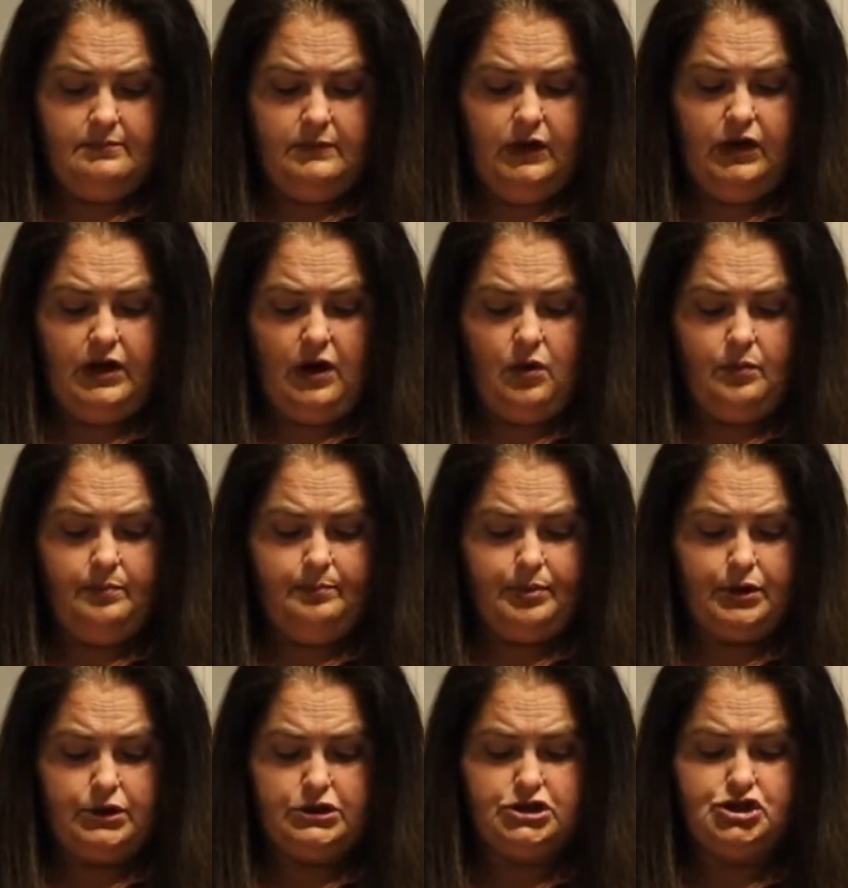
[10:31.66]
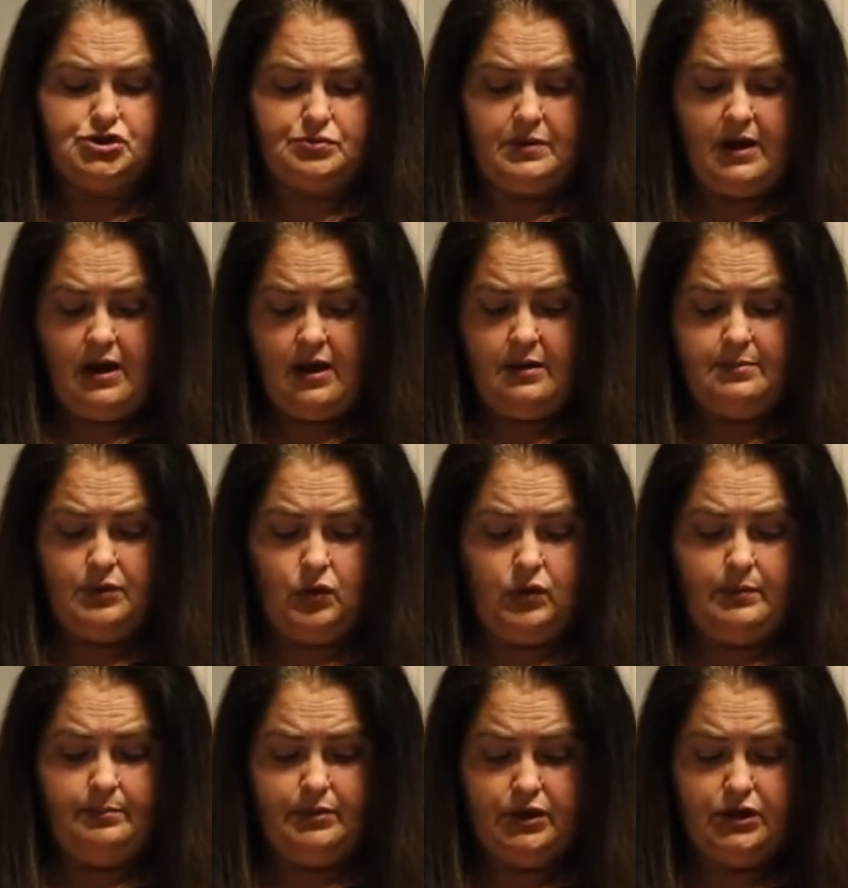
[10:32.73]
you know, per shrub
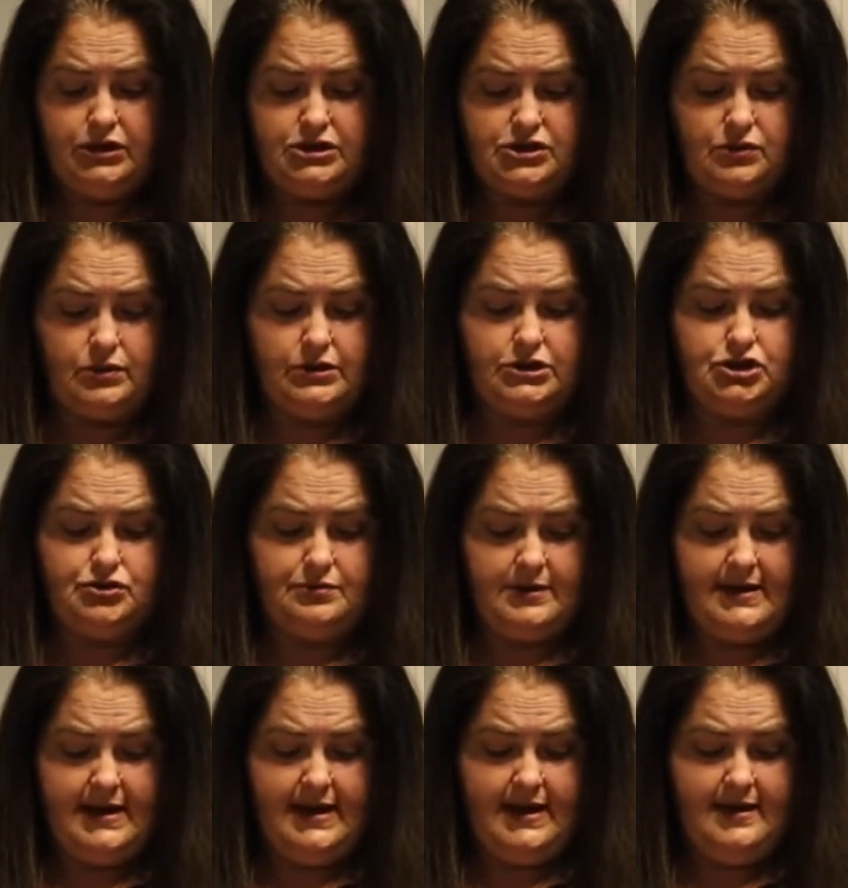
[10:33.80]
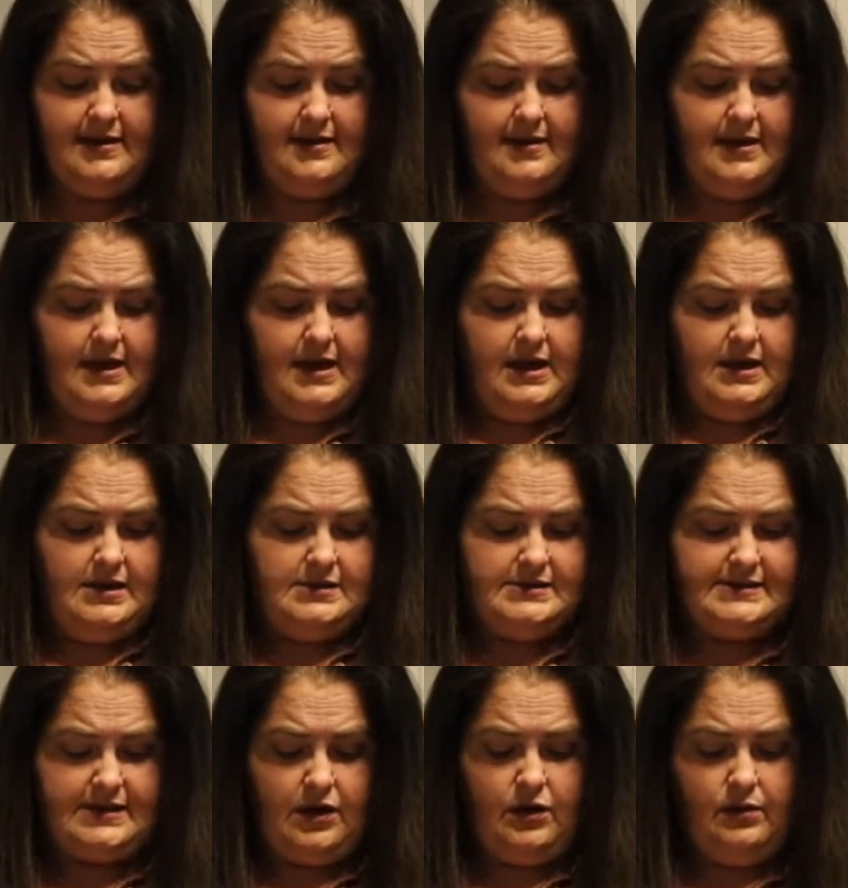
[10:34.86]
or bush or tree.
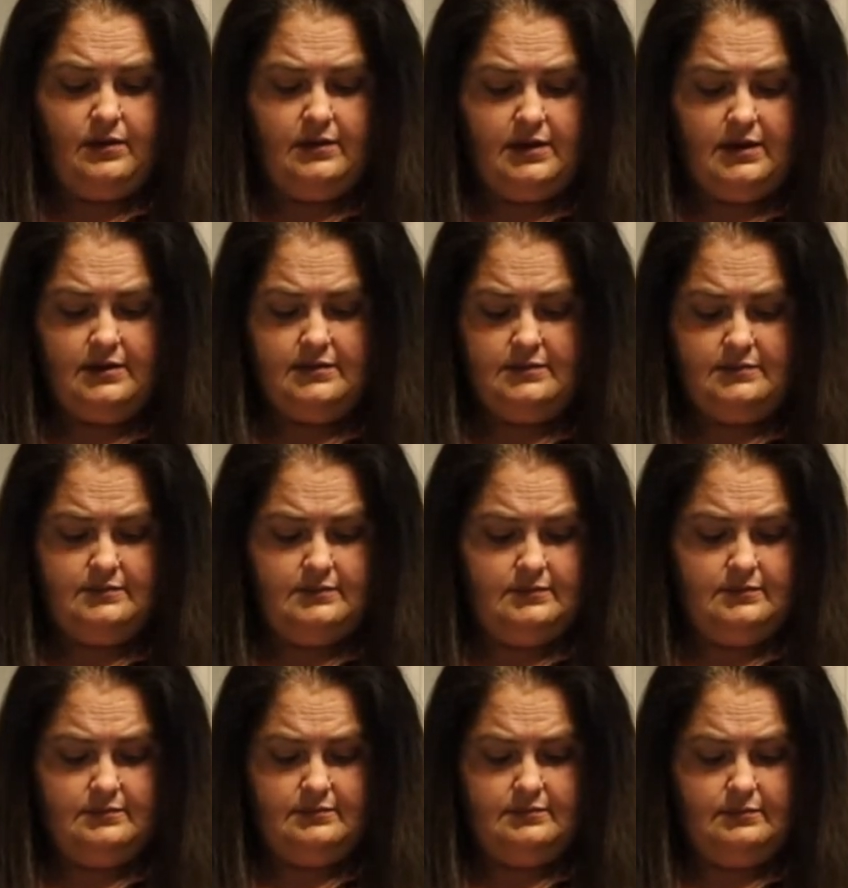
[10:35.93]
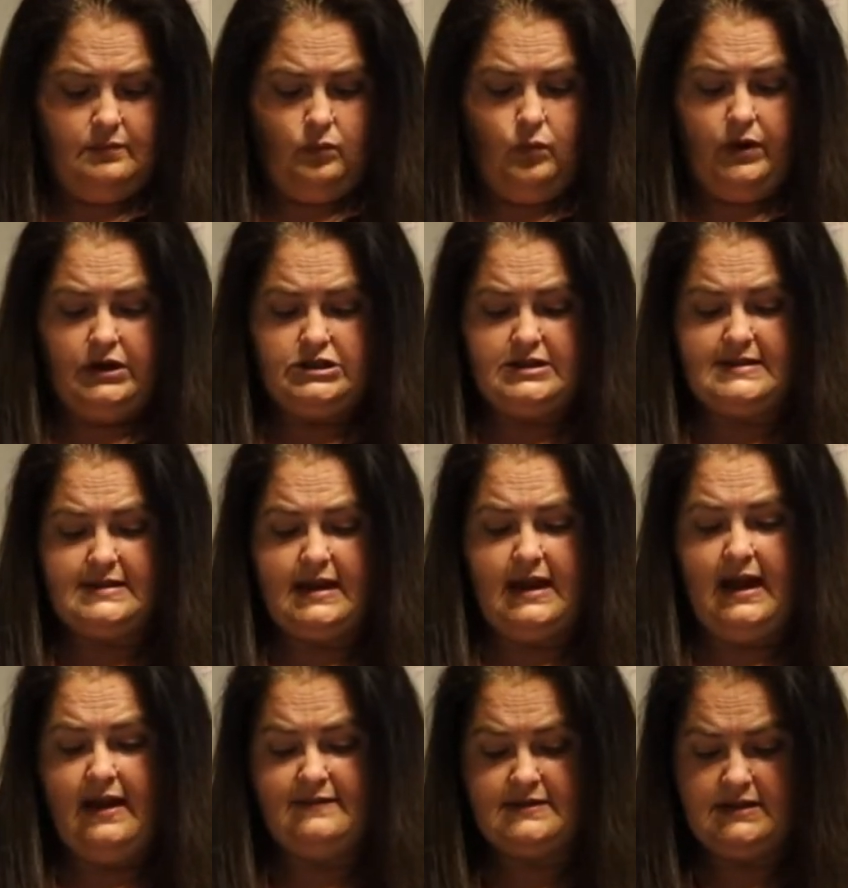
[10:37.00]
So we're just going to
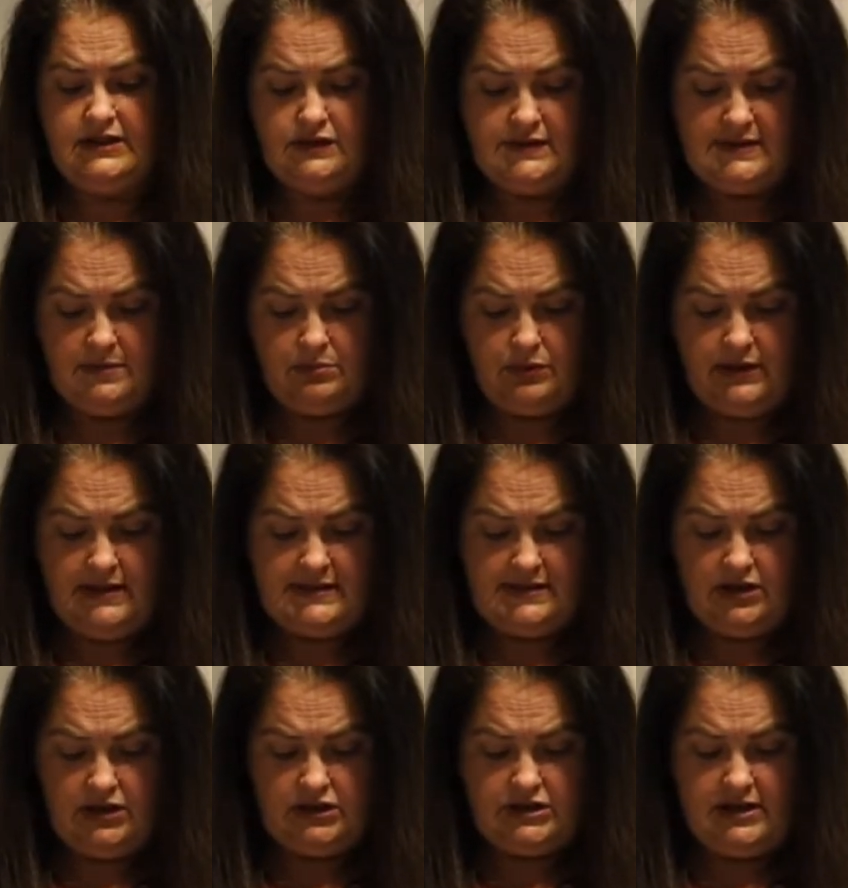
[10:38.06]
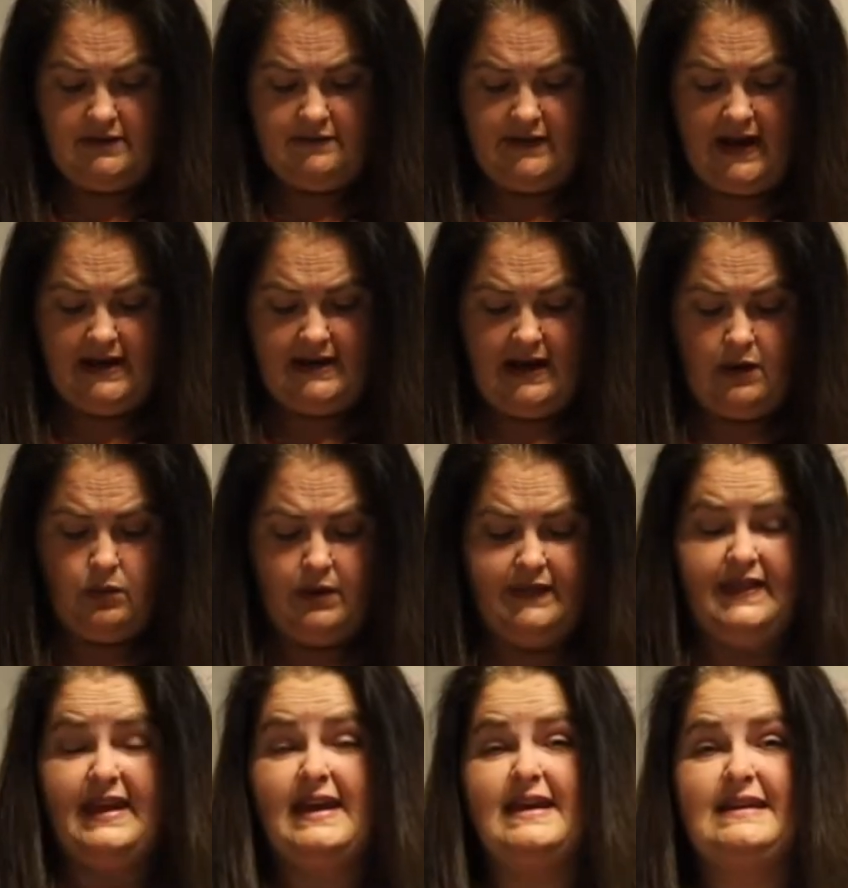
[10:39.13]
have to do some research and find out what
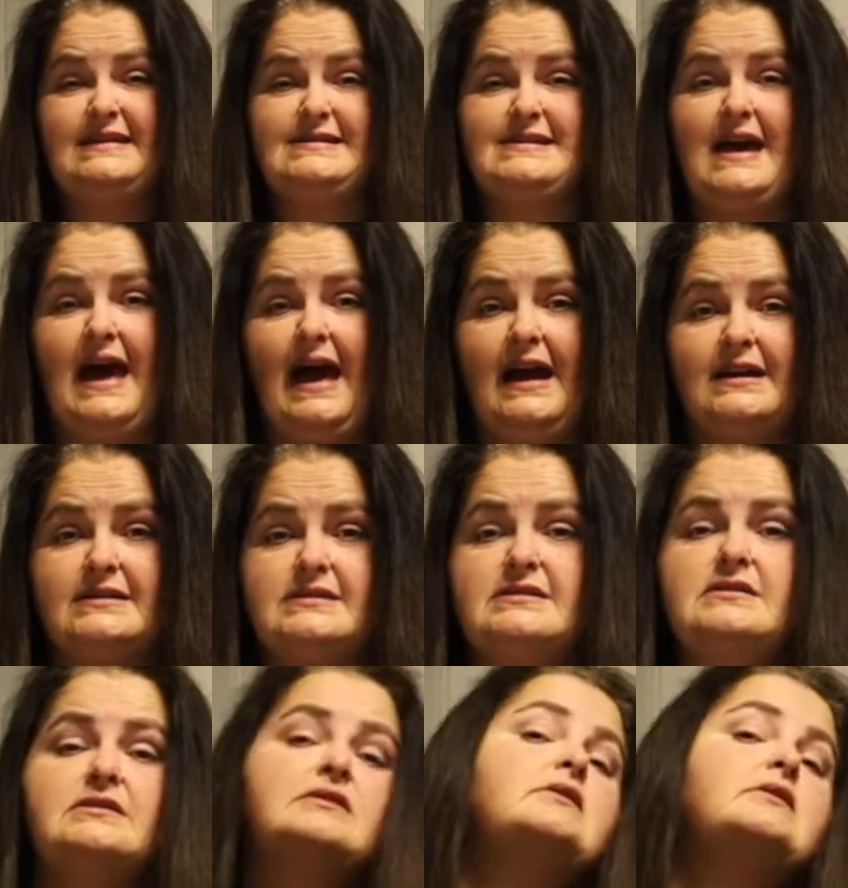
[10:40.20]
the exact